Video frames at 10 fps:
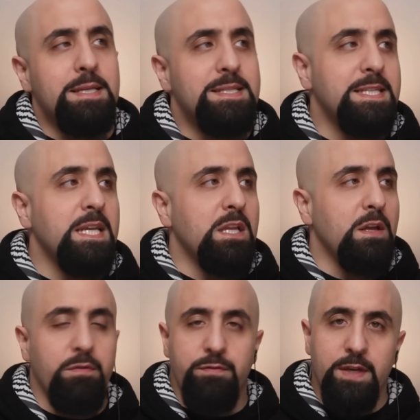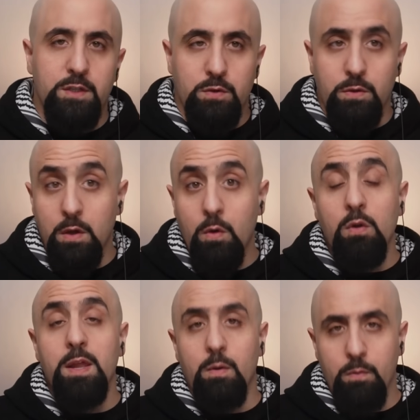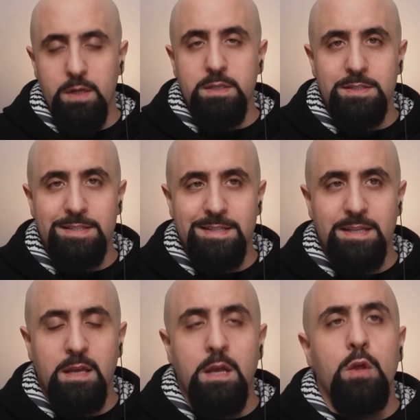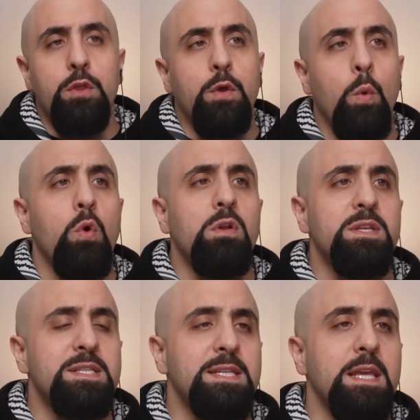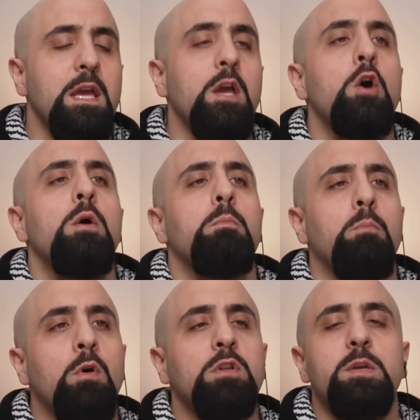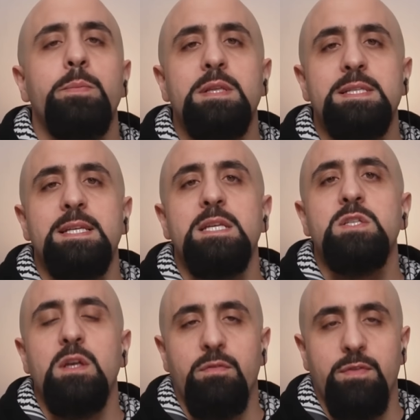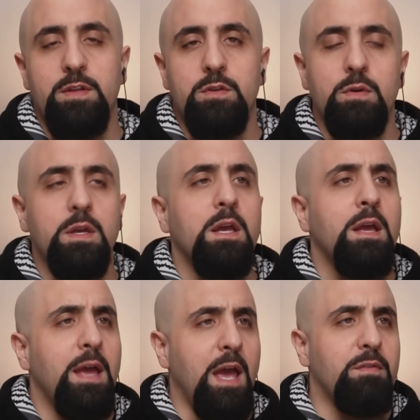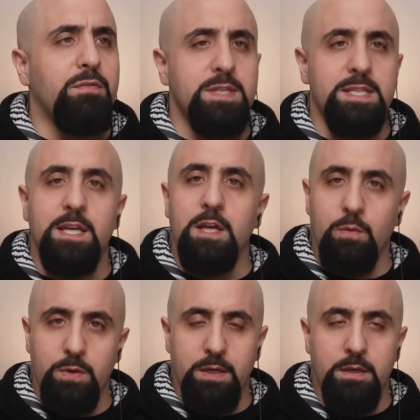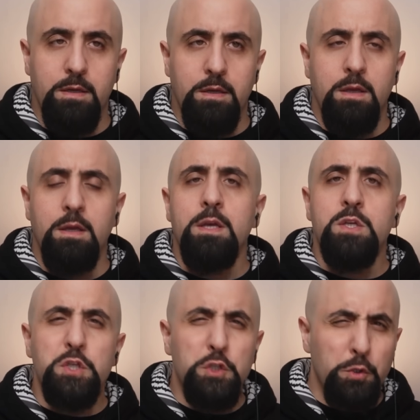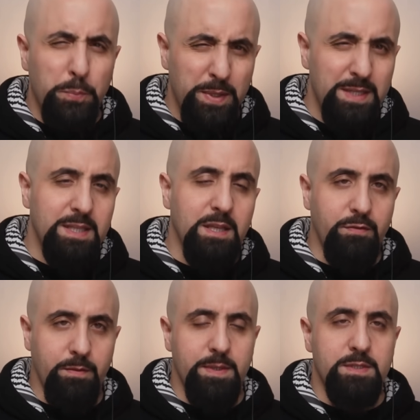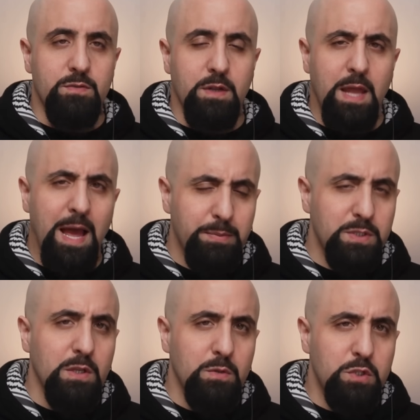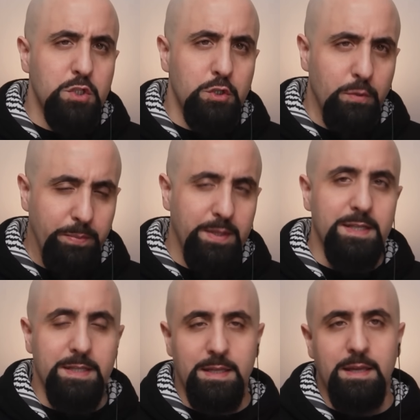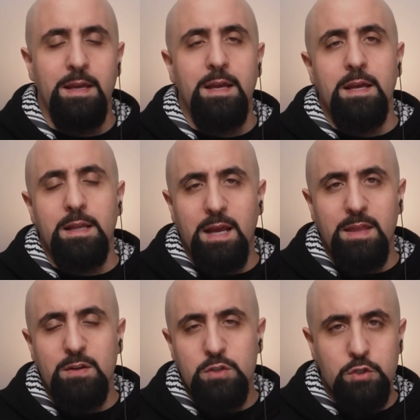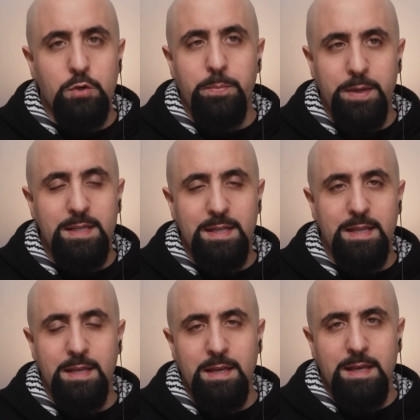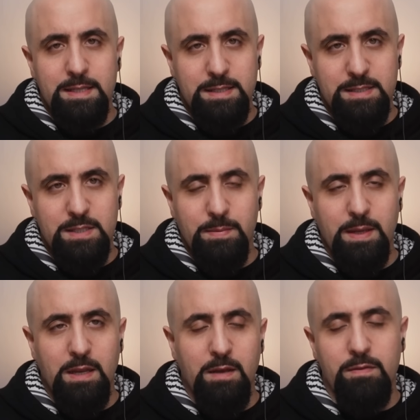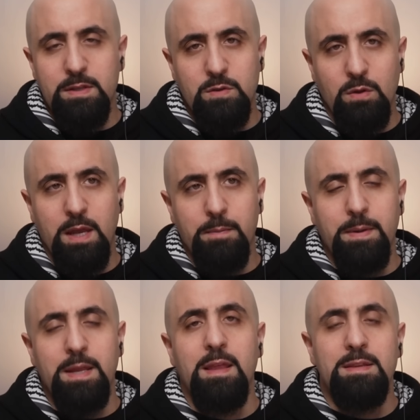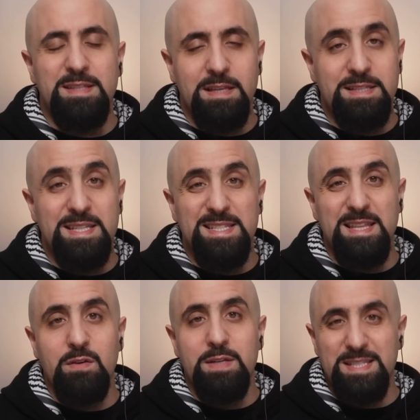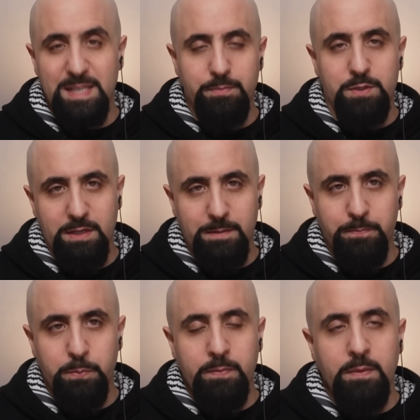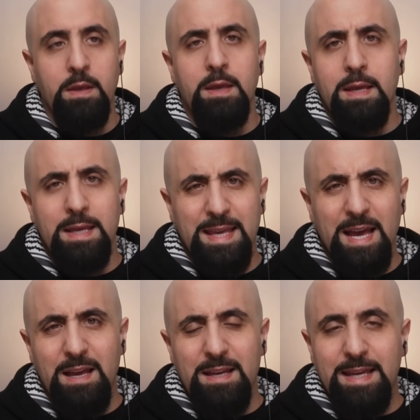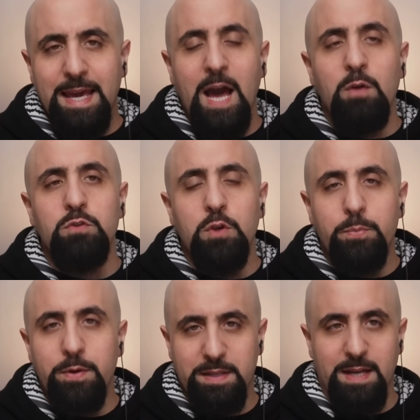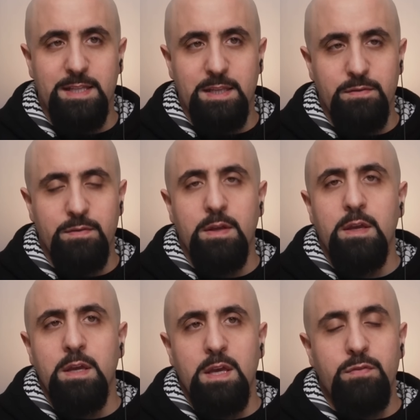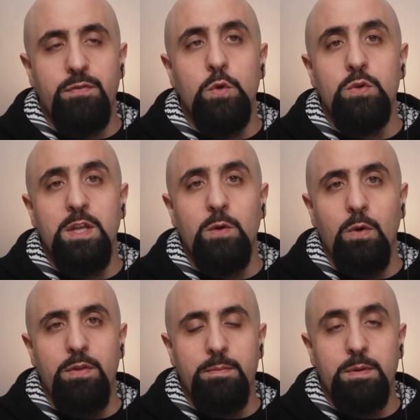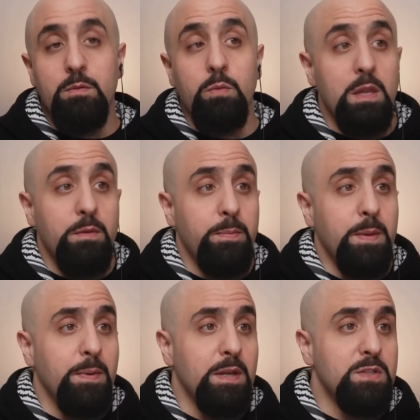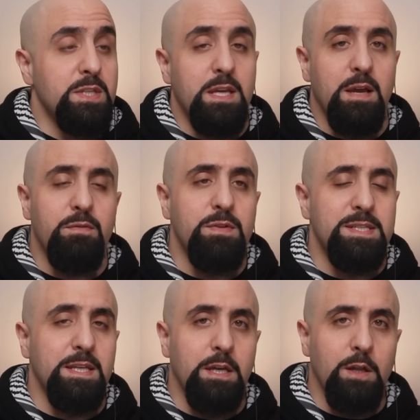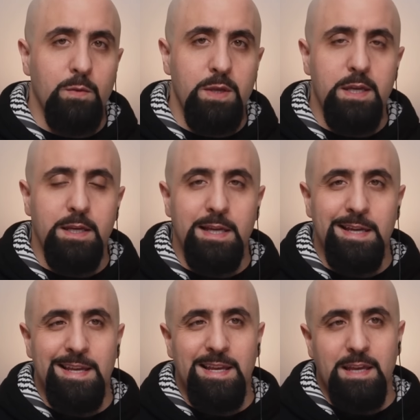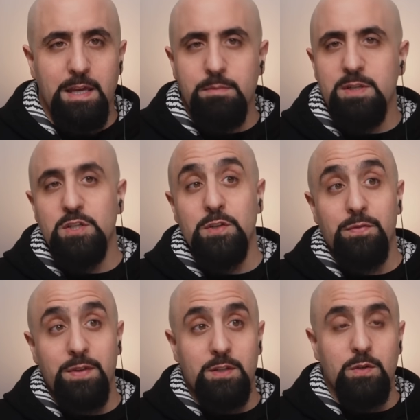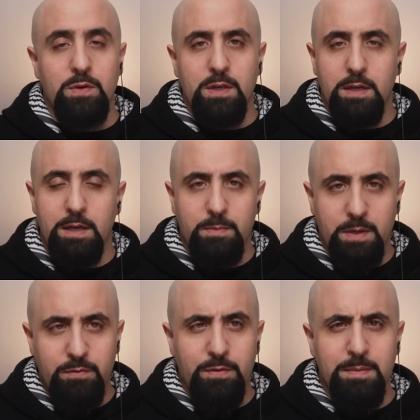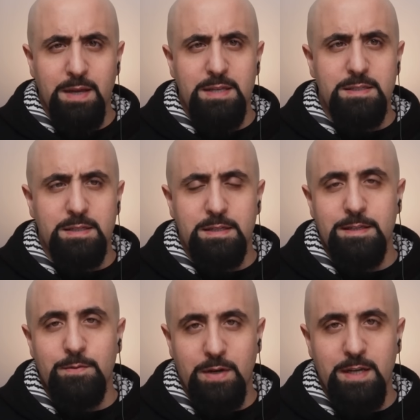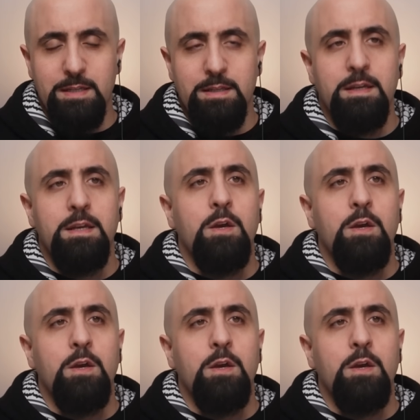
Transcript: a scene of victory all at once, the world is seeing multiple scenes of victory every single week. Stupidity from Israel, absolute stupidity, like their stupidity since the beginning of this whole campaign and since their inception. Counterproductive. If you didn't want them to, well, the people are seeing every single week images of victory coming from Gaza, right?